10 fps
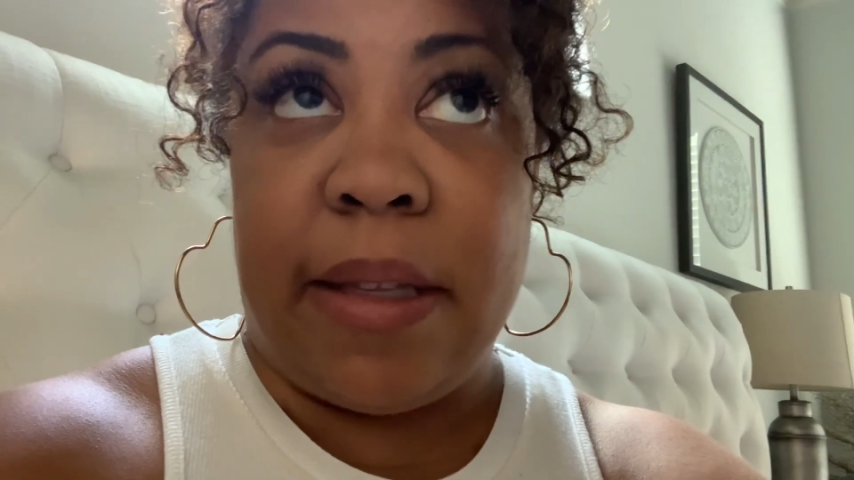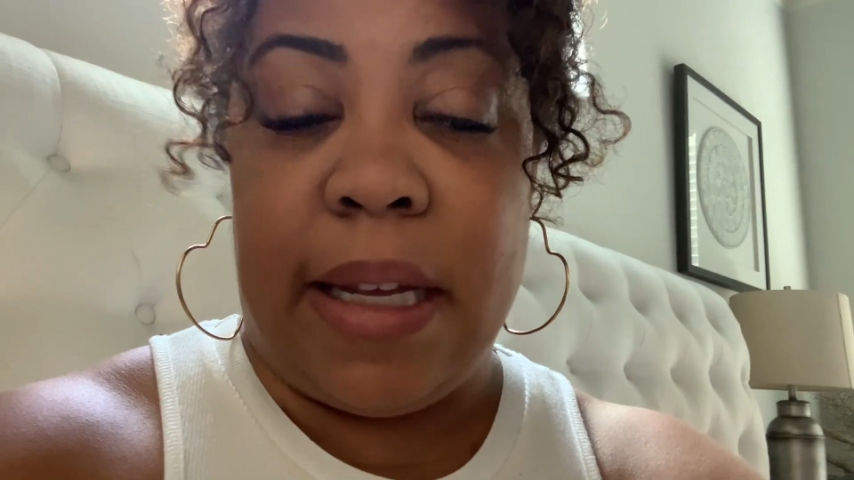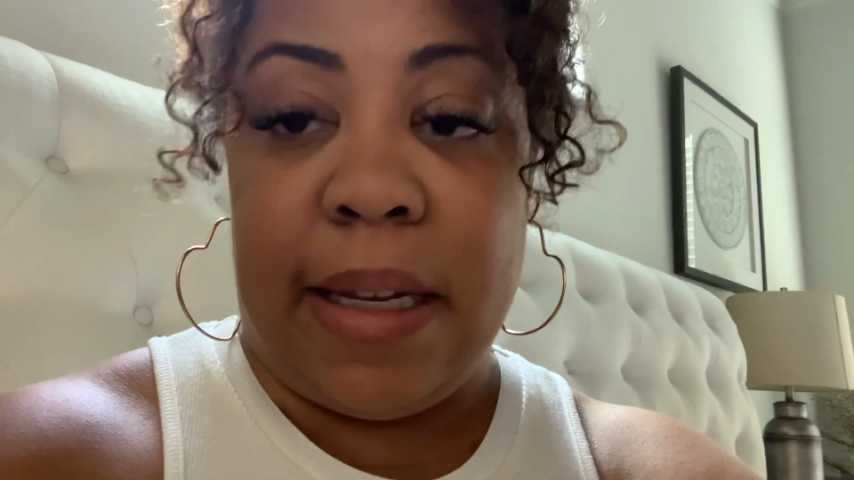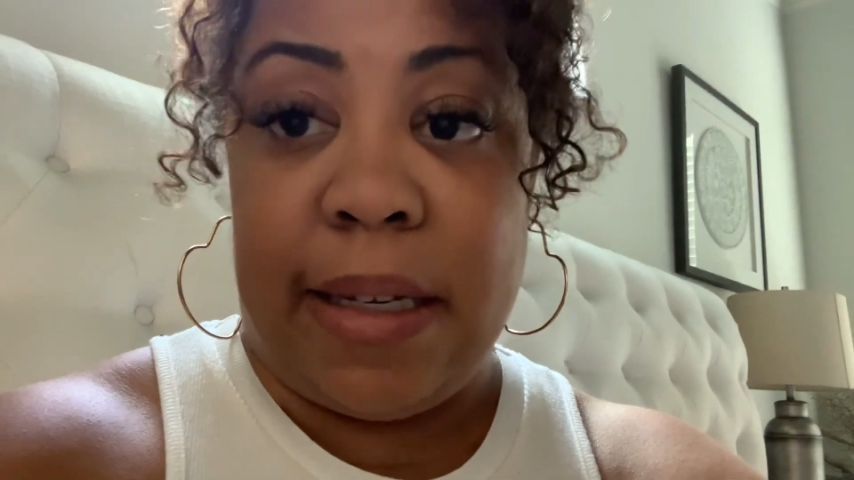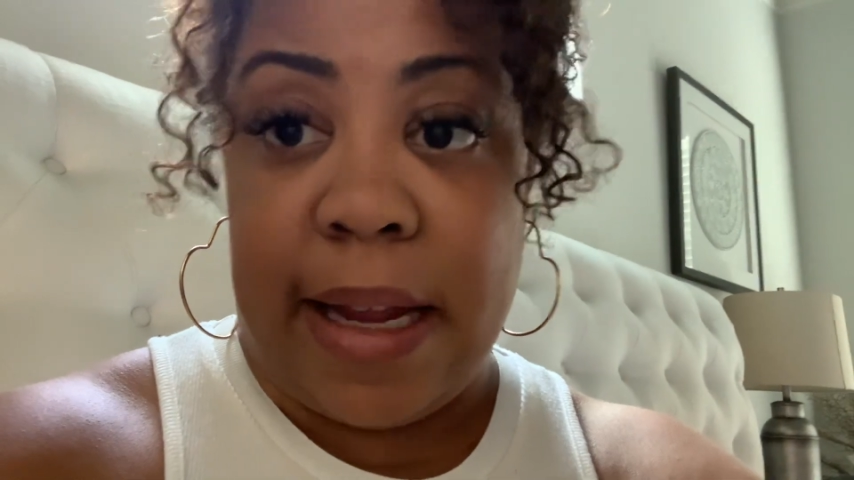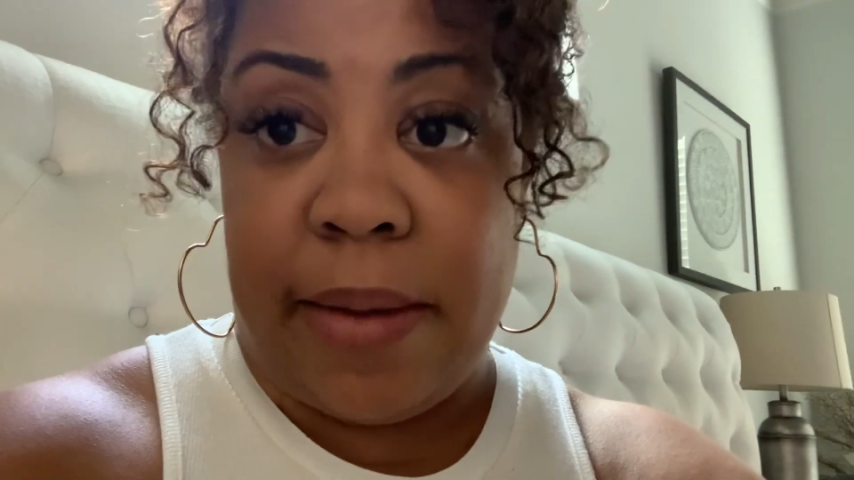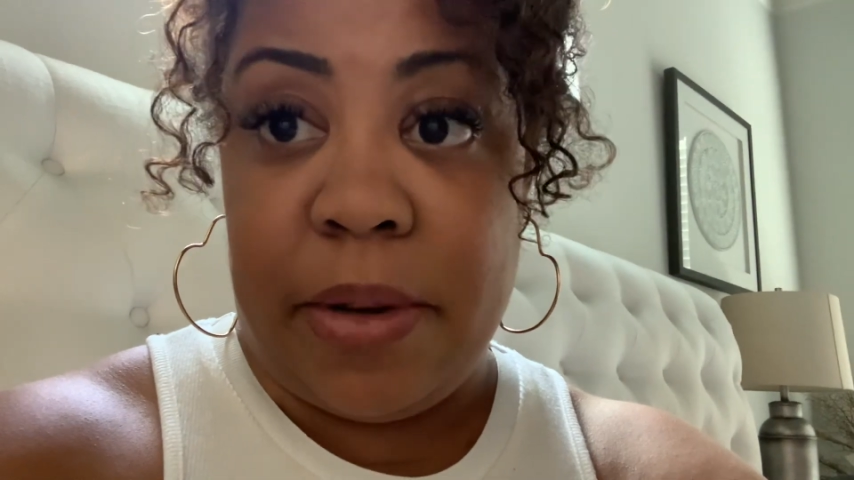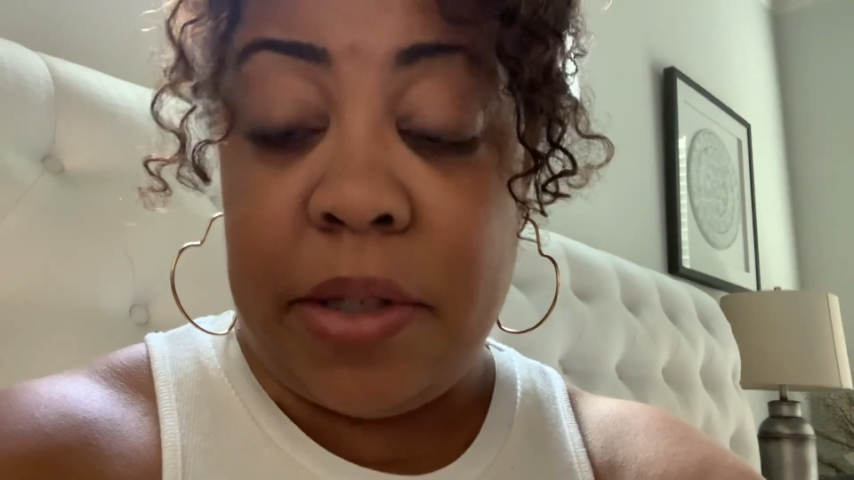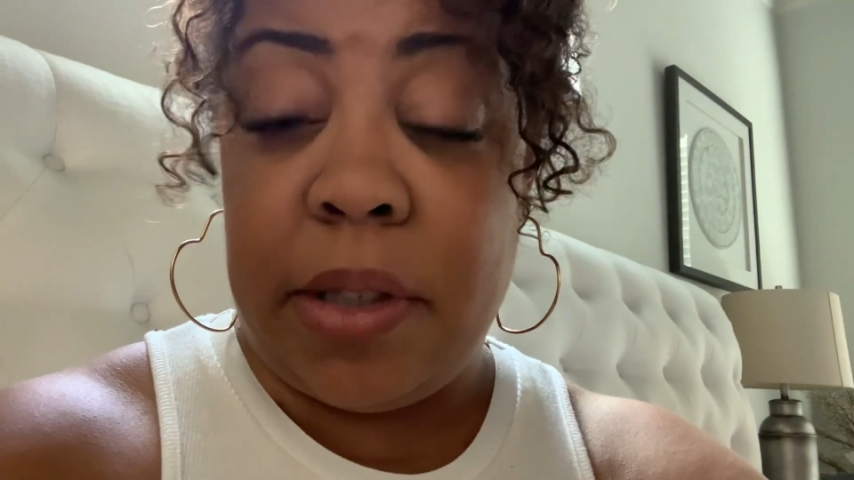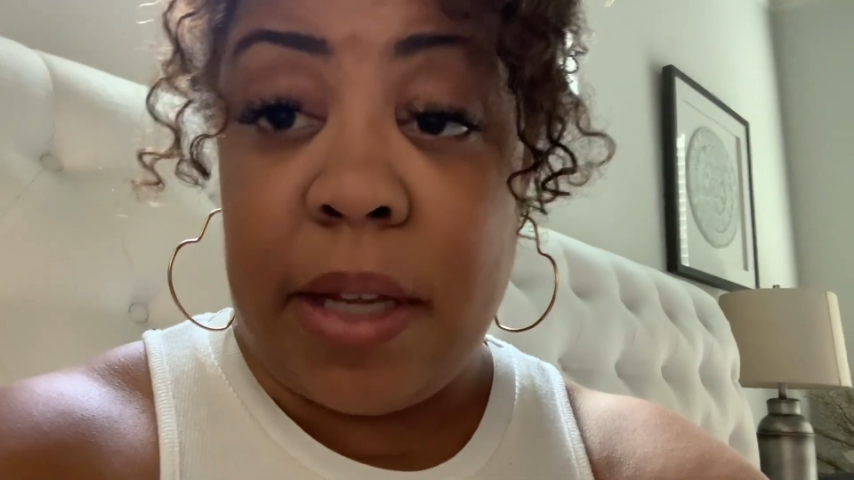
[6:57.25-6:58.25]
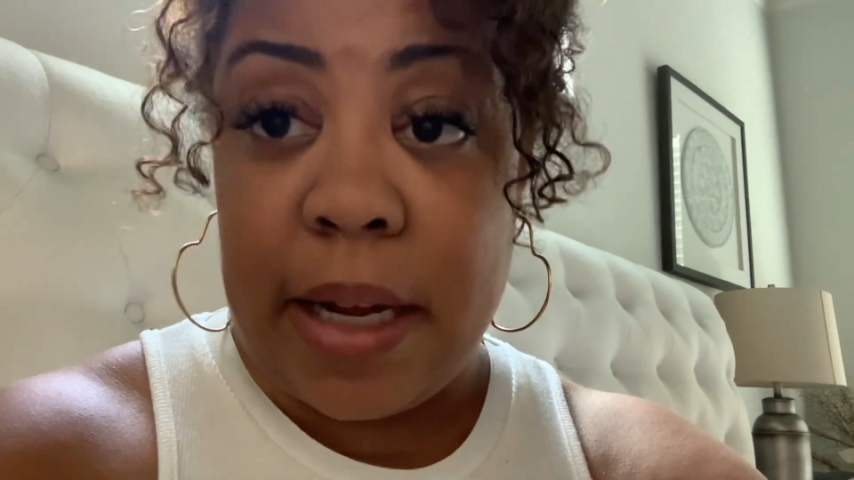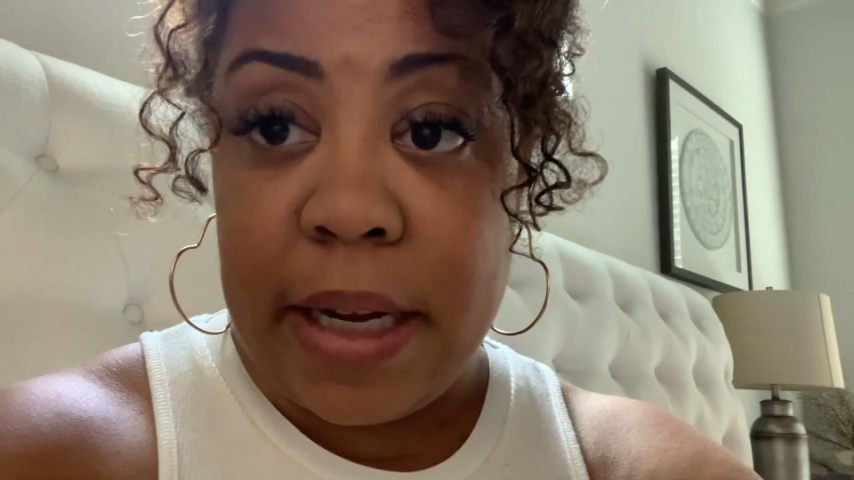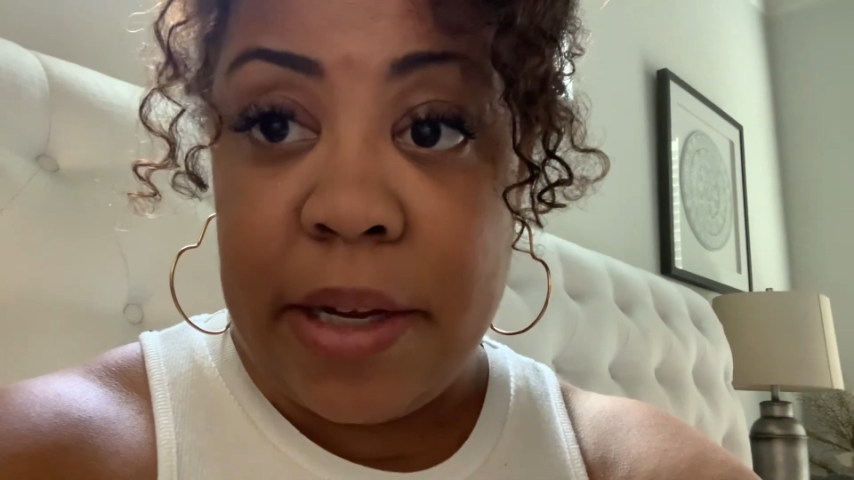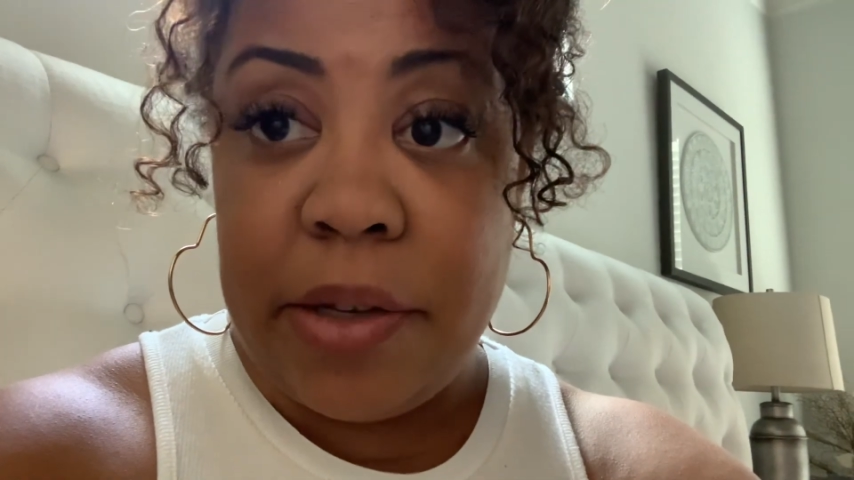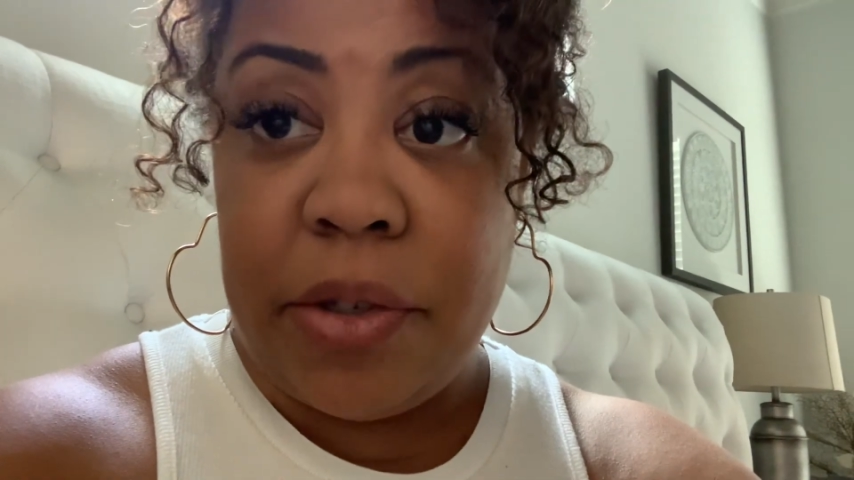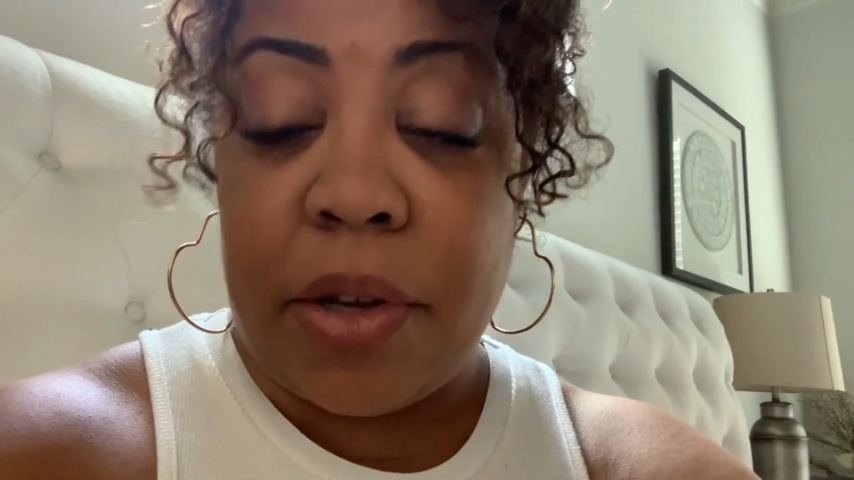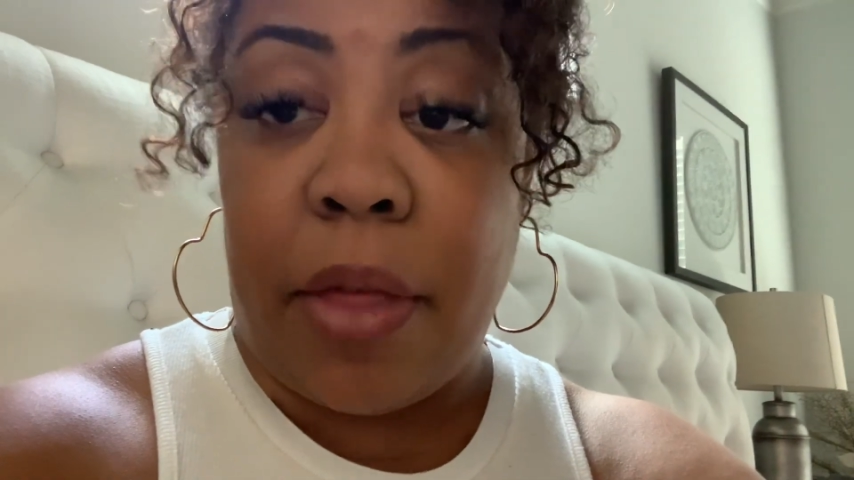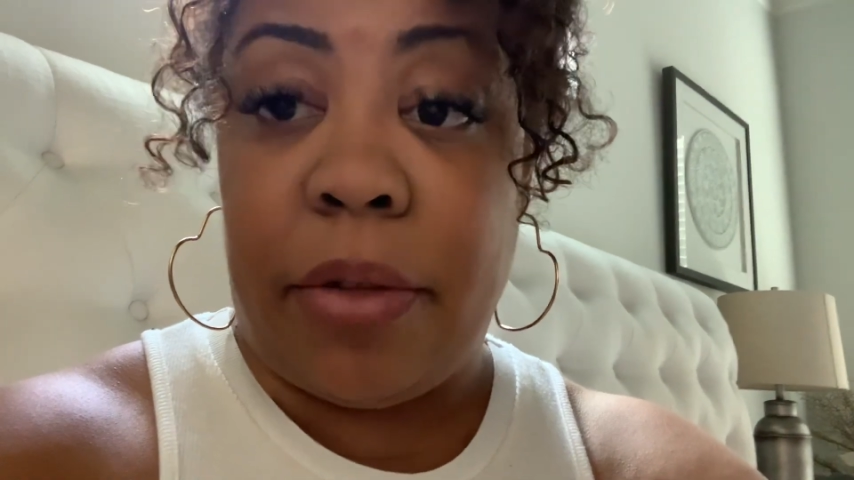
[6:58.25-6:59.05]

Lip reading: the damaged luggage